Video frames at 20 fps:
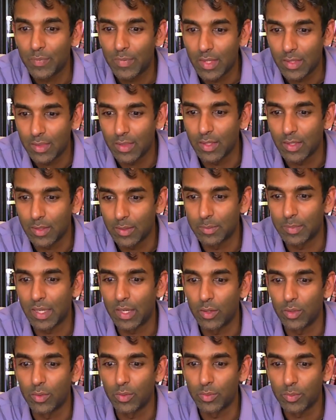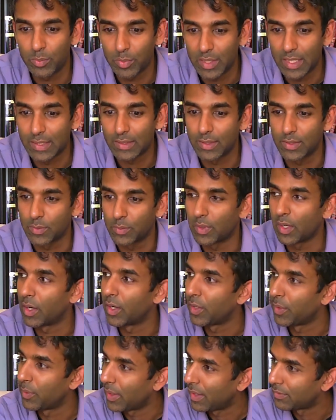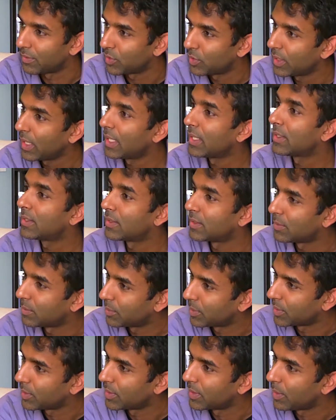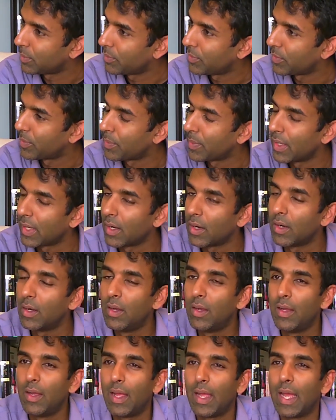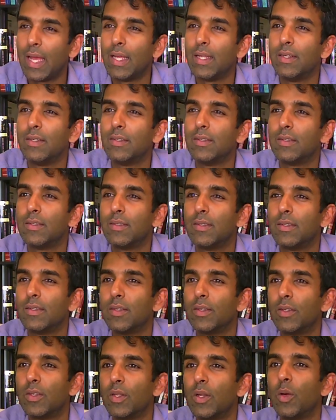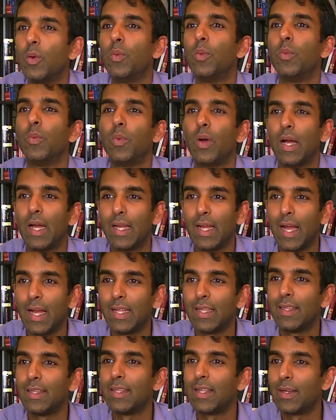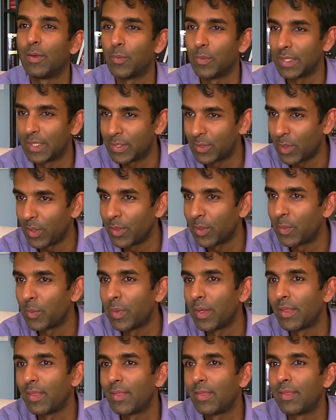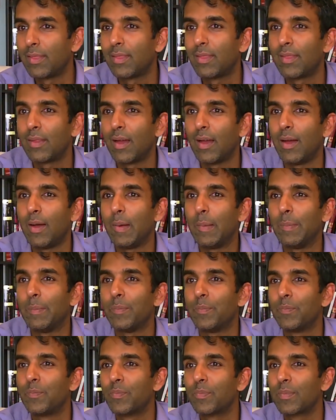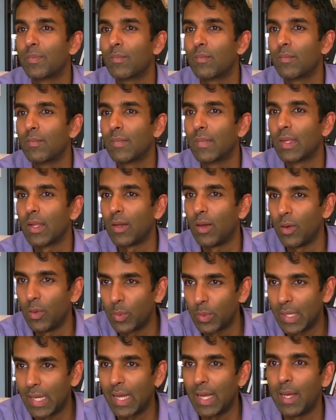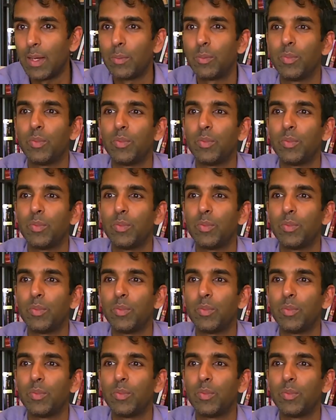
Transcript: think about places where you have a chance and build up from there. And, you know, I, I we started with um, OCAP,